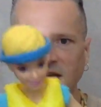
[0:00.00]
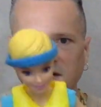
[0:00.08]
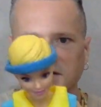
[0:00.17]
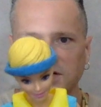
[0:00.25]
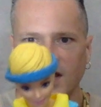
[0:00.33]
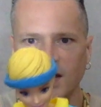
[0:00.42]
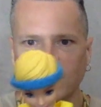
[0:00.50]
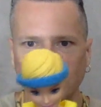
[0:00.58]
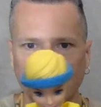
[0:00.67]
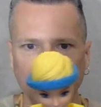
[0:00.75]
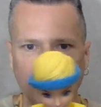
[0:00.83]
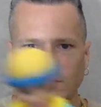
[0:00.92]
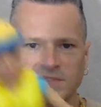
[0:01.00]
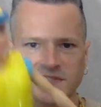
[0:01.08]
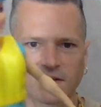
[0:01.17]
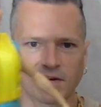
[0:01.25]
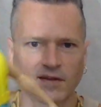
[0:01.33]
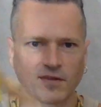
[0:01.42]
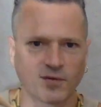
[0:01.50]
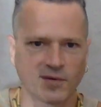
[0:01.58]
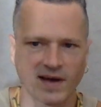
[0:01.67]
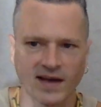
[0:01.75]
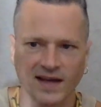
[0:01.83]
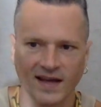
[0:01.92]
she can't put her arms down all the
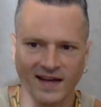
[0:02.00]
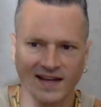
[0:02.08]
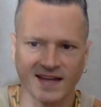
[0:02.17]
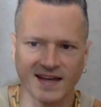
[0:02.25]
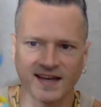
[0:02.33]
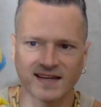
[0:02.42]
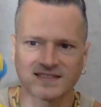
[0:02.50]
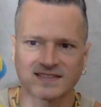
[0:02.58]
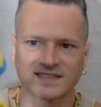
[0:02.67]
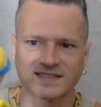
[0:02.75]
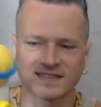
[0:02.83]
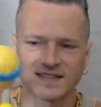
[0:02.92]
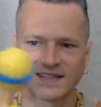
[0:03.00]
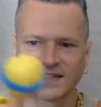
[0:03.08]
way, I guess.